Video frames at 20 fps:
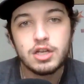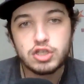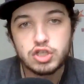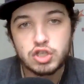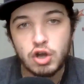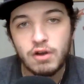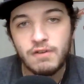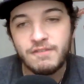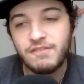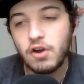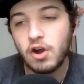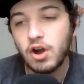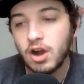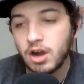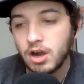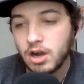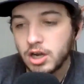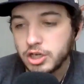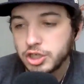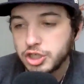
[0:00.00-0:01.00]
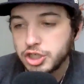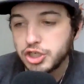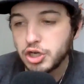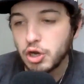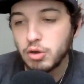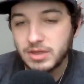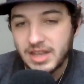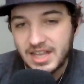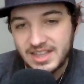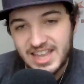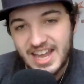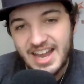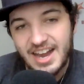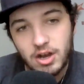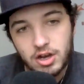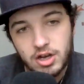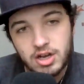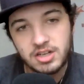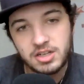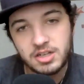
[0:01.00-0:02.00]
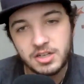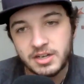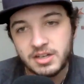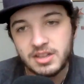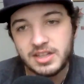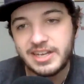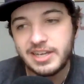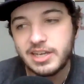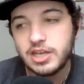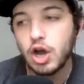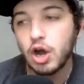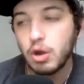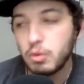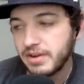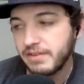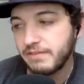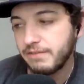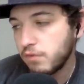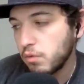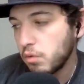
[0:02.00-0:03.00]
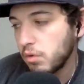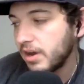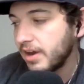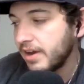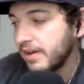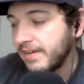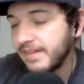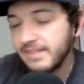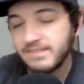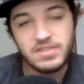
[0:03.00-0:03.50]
so far show that they are clearly going for it.